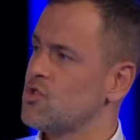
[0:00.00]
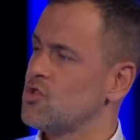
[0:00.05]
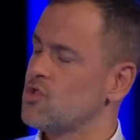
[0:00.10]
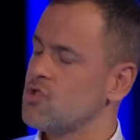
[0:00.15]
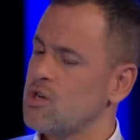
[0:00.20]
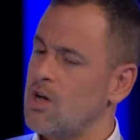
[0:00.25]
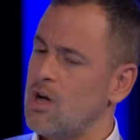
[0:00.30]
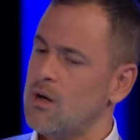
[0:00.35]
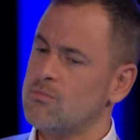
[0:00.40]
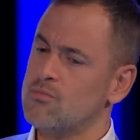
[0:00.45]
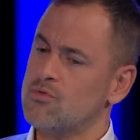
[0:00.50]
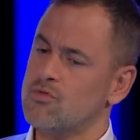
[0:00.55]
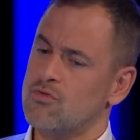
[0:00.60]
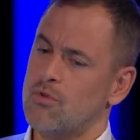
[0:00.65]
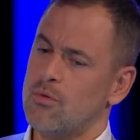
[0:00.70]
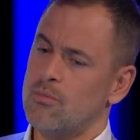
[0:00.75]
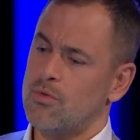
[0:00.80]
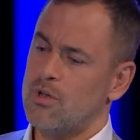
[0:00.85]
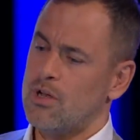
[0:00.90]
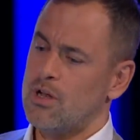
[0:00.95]
just comes
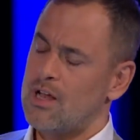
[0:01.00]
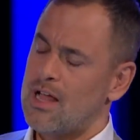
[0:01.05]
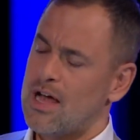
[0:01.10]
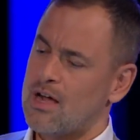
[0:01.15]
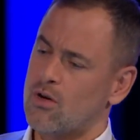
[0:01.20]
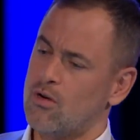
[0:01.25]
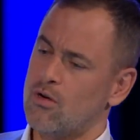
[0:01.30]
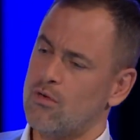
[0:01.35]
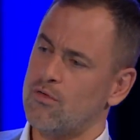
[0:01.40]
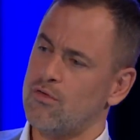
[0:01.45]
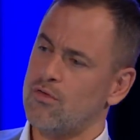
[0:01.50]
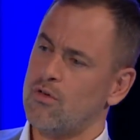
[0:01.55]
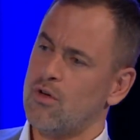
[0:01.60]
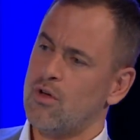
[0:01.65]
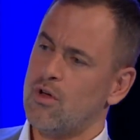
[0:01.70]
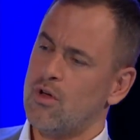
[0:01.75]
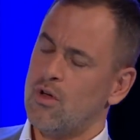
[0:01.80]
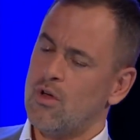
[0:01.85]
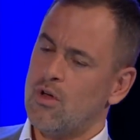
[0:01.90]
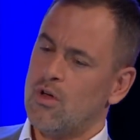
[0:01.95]
from the lack of
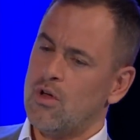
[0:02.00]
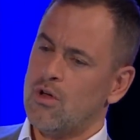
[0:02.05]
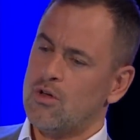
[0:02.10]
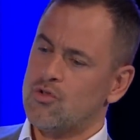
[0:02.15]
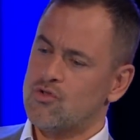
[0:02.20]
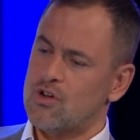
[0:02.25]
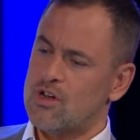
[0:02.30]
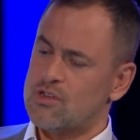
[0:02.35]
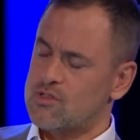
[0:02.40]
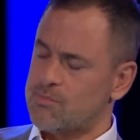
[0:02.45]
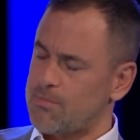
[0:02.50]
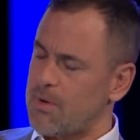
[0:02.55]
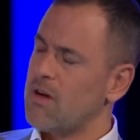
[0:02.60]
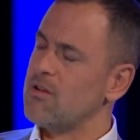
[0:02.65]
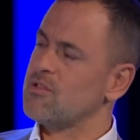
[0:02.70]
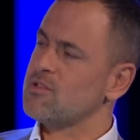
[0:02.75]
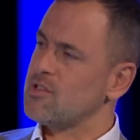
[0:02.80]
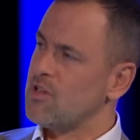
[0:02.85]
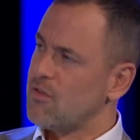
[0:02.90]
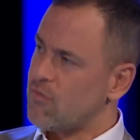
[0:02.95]

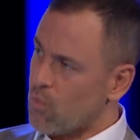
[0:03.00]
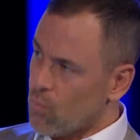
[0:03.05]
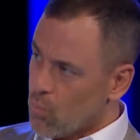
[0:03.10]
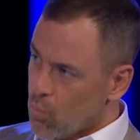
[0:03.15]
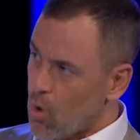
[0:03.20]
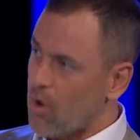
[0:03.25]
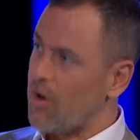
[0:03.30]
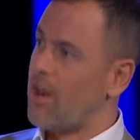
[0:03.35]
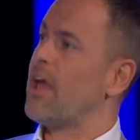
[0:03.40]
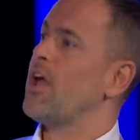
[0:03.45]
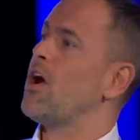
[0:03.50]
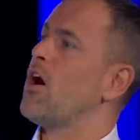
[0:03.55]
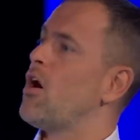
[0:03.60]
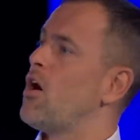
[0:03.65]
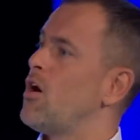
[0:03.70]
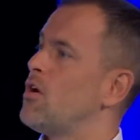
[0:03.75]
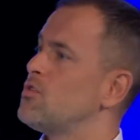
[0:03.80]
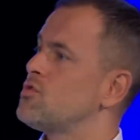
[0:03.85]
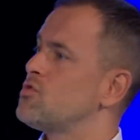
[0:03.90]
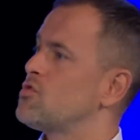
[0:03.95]
transparency over what they
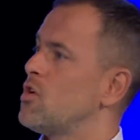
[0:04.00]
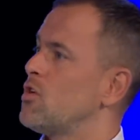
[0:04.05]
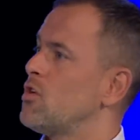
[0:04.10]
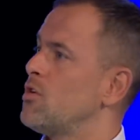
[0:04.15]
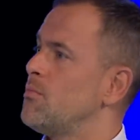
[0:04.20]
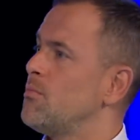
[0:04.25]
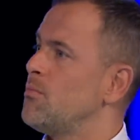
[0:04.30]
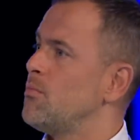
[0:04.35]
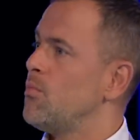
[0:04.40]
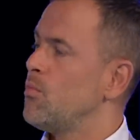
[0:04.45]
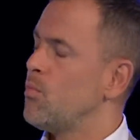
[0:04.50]
are, Tottenham.